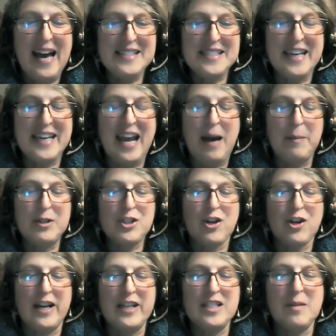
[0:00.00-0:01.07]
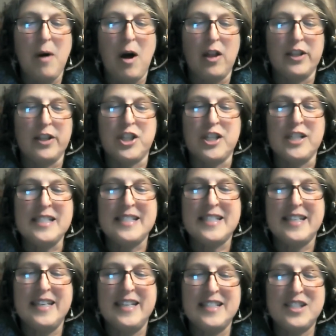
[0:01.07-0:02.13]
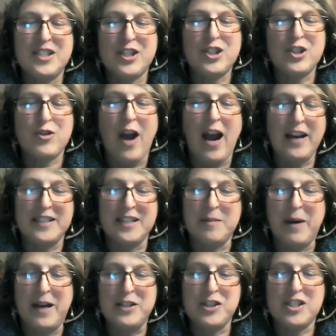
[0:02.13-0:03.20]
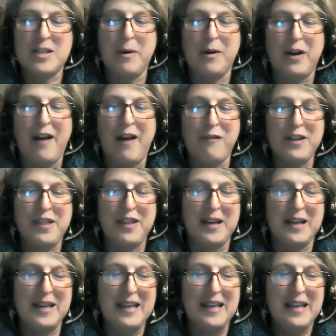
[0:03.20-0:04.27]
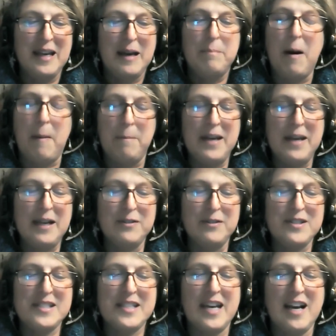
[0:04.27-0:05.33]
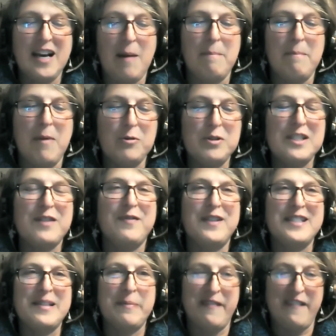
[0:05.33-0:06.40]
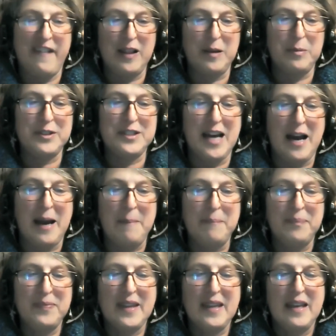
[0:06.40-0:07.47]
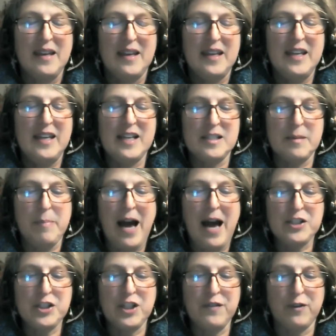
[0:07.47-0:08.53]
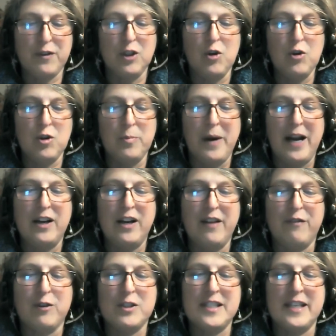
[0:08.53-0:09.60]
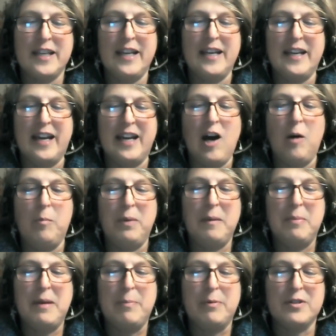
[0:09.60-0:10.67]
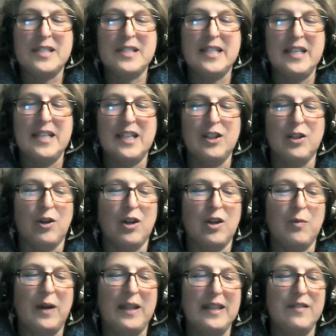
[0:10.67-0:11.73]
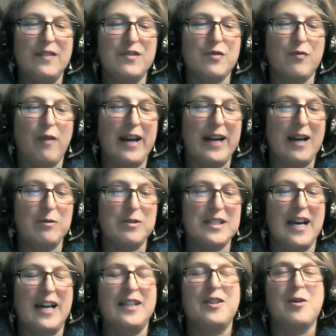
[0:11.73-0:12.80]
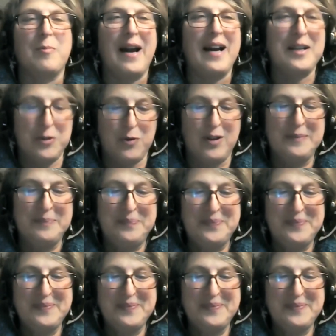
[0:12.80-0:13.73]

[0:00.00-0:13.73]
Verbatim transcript: As an amateur entomologist, he is distracted by just about everything, but beetles take up most of his available time. He has a passion for local biodiversity and helping people see and learn what lives right outside their back door.